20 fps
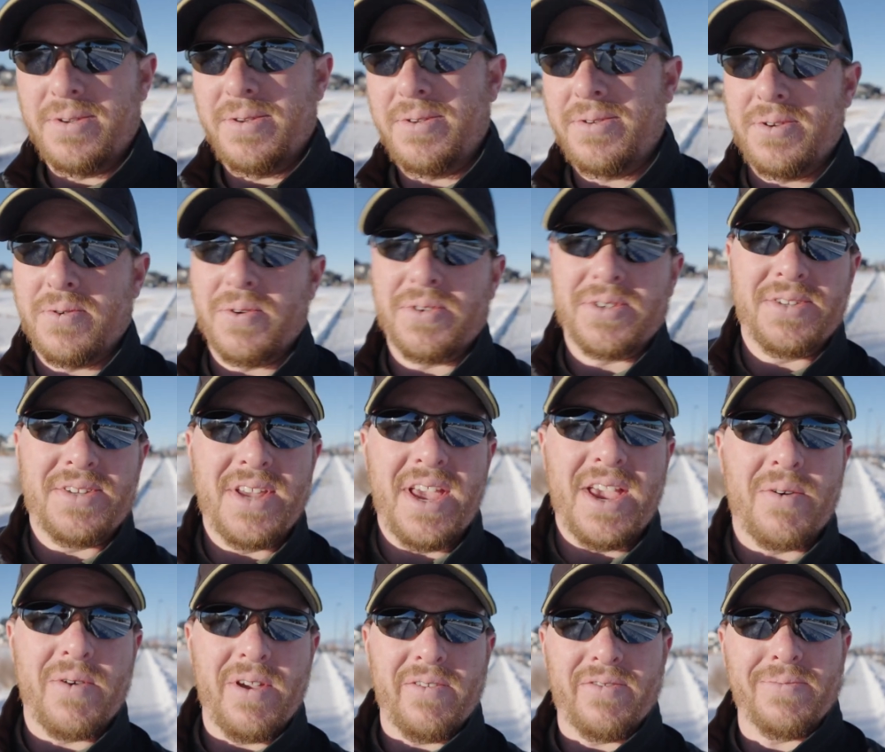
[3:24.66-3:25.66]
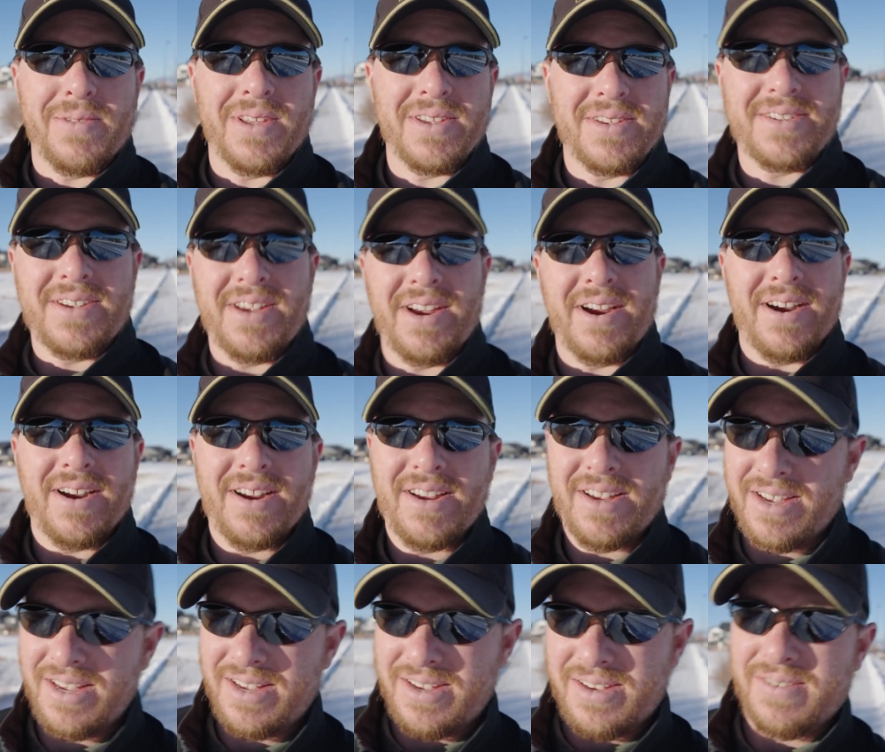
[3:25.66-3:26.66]
So, what's the takeaway from this here?
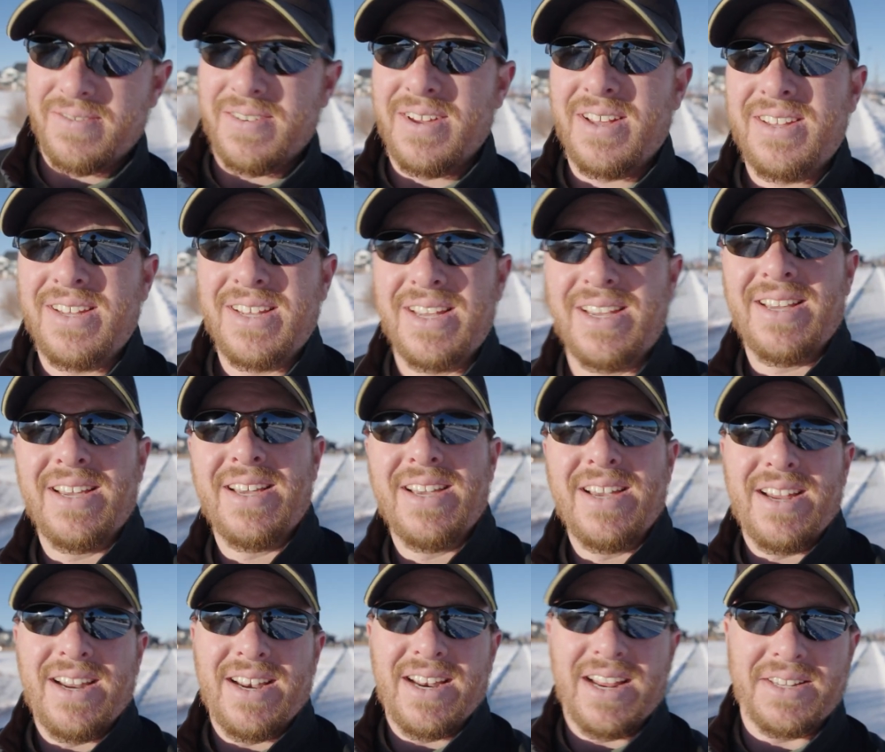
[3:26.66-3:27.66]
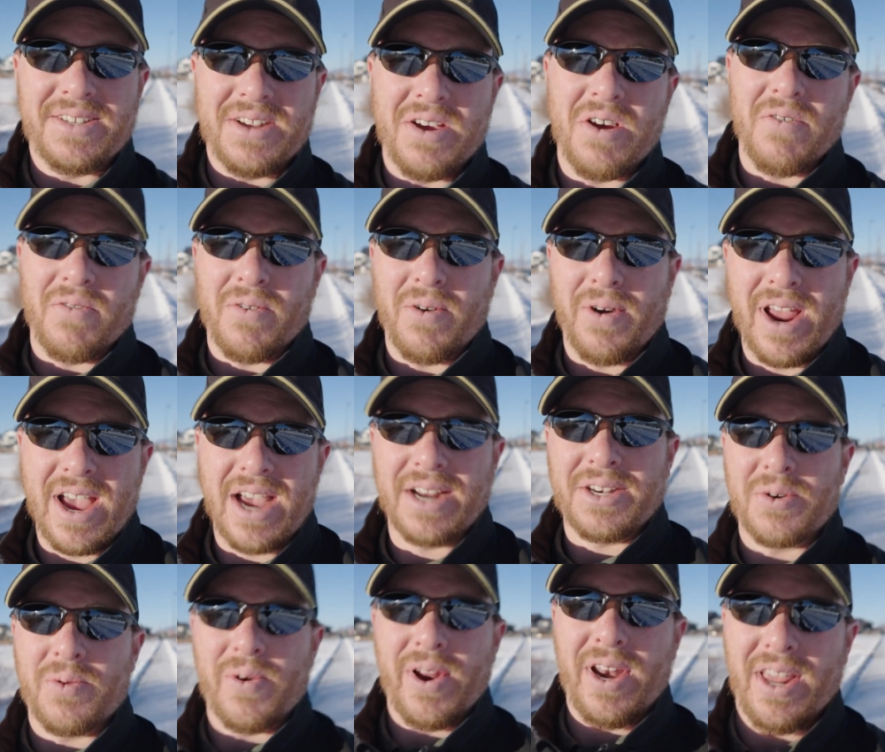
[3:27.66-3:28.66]
Well, not to overreact
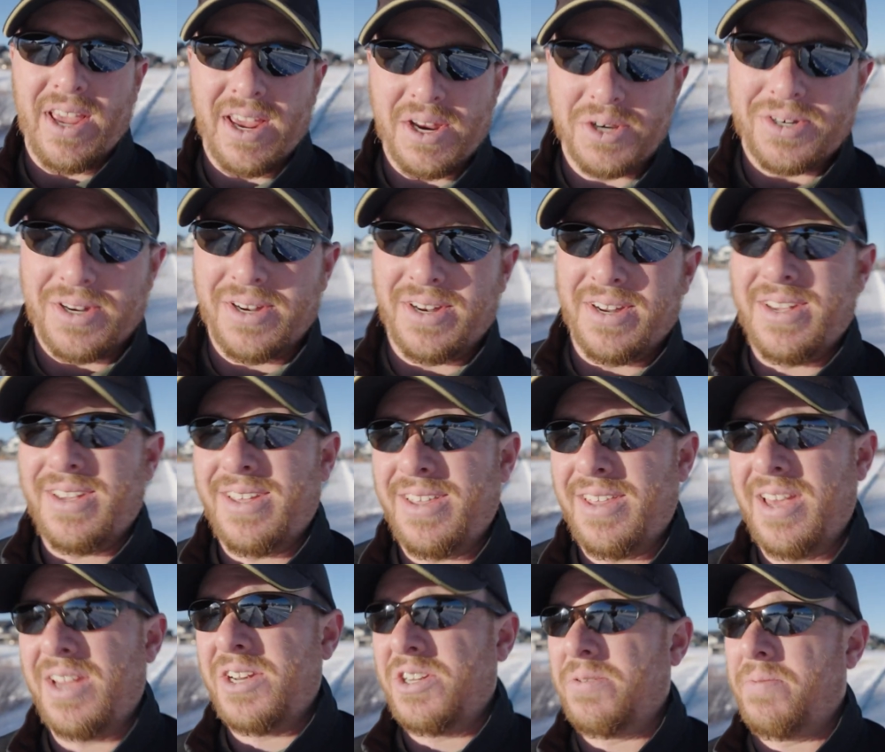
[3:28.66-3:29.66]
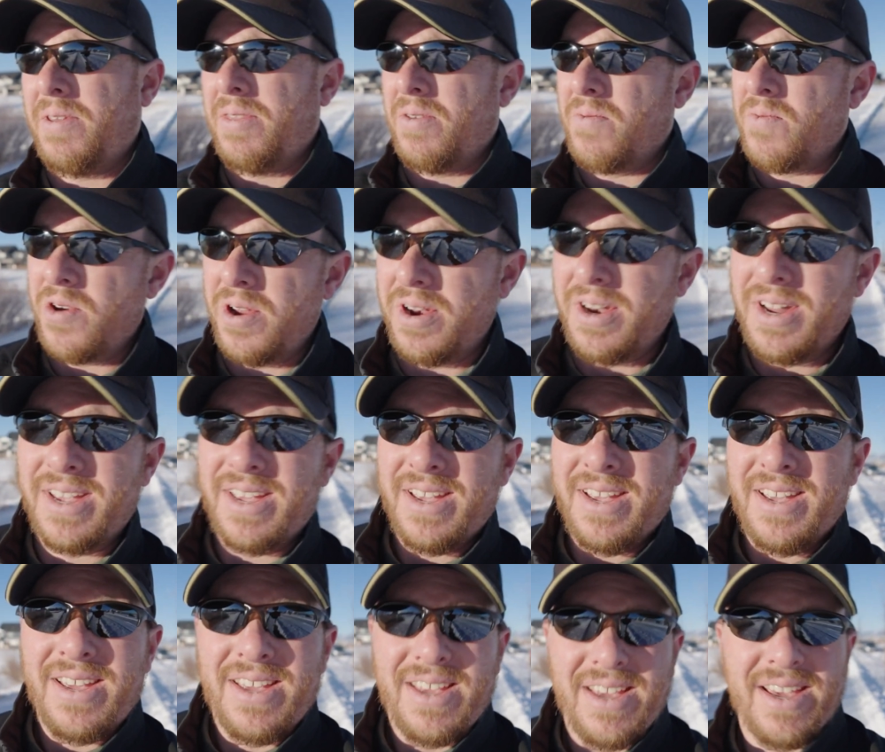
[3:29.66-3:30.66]
to radiation. That should be the one.
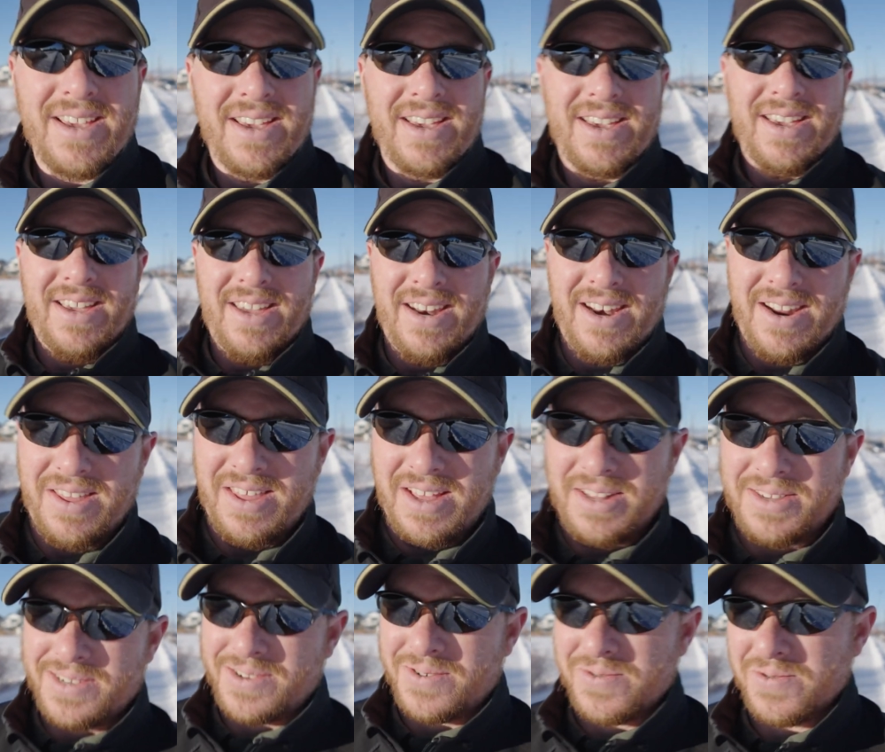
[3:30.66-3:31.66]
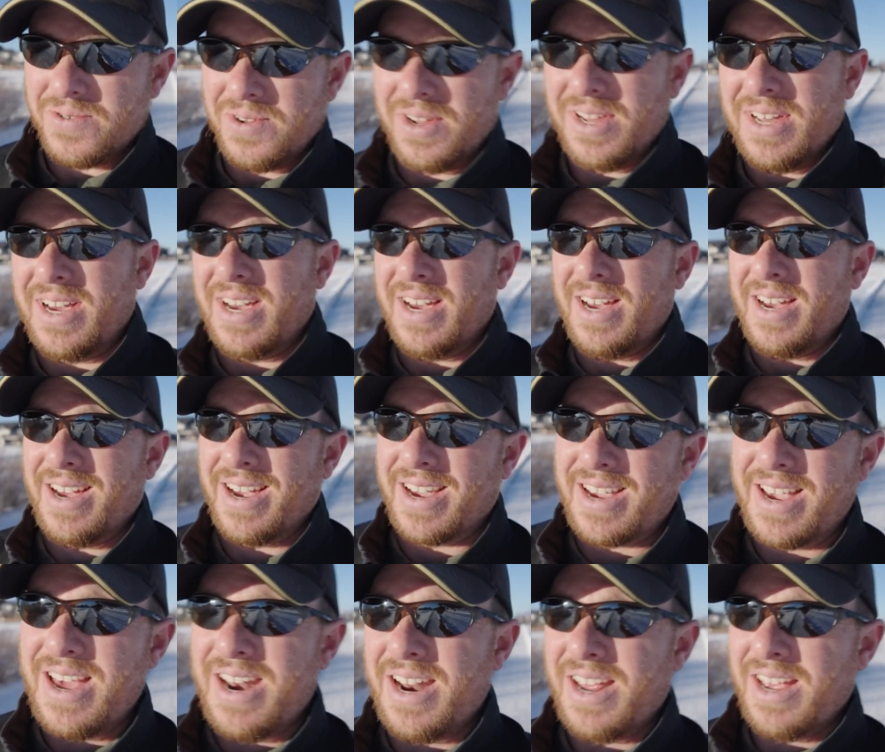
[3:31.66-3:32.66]
Yeah, that school uh,
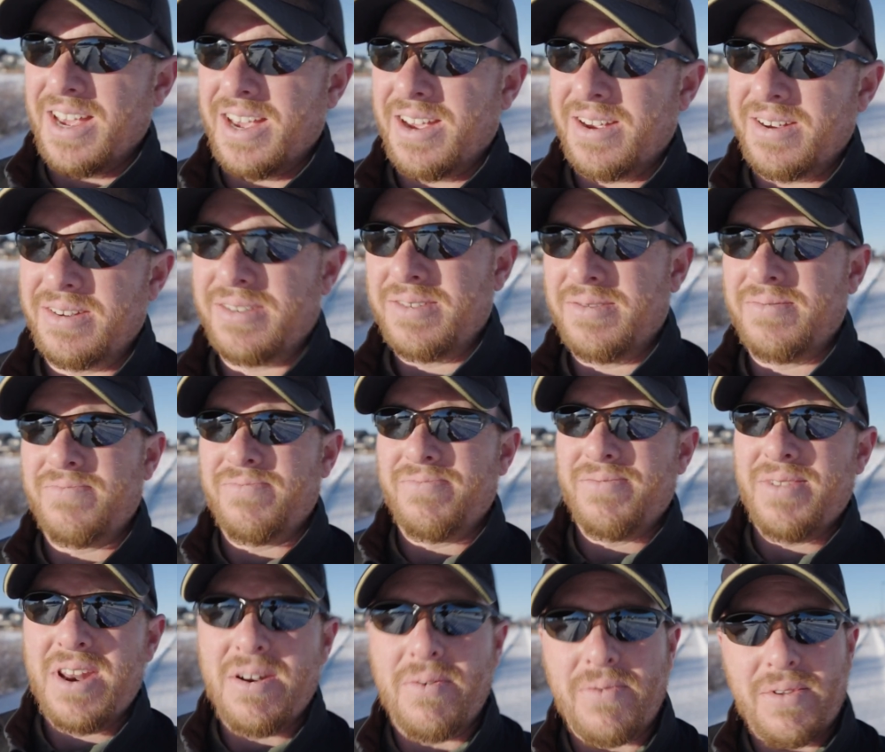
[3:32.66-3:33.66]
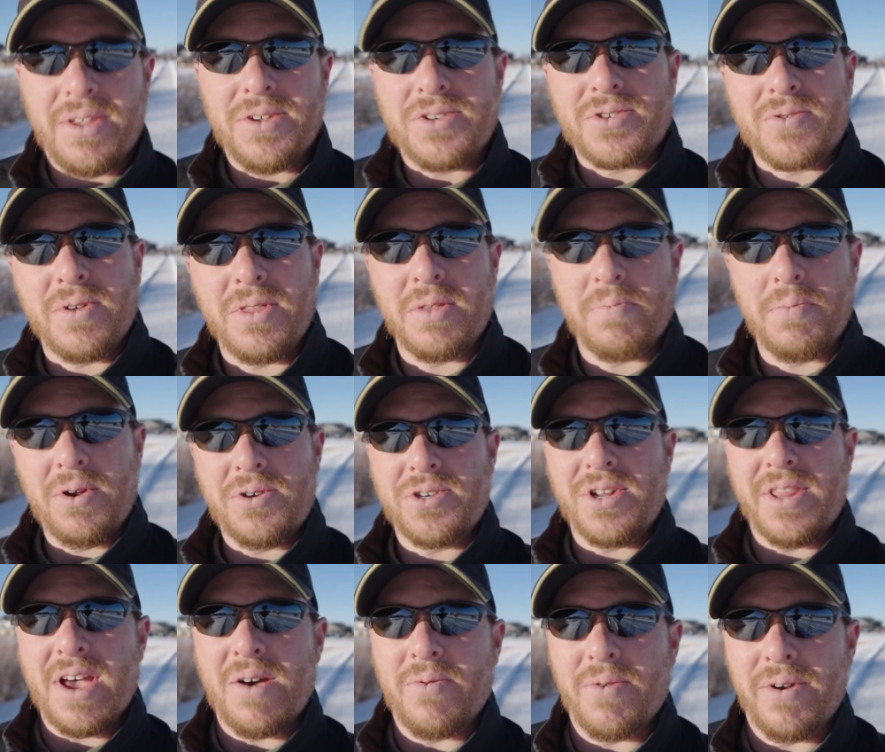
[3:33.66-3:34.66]
kind of, you know, really screwed the pooch
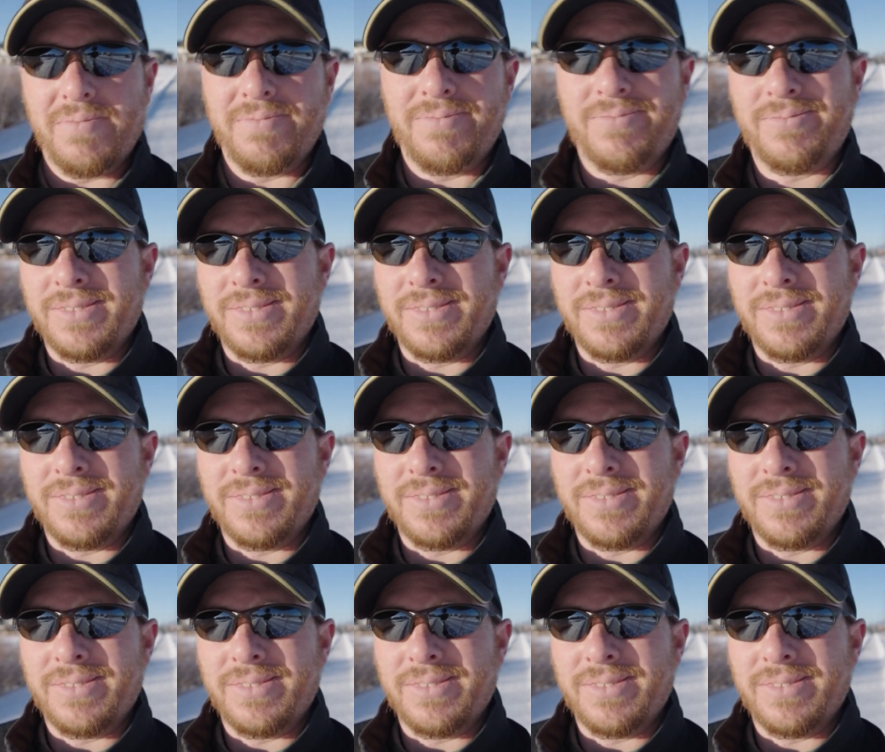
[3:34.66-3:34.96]
on that one.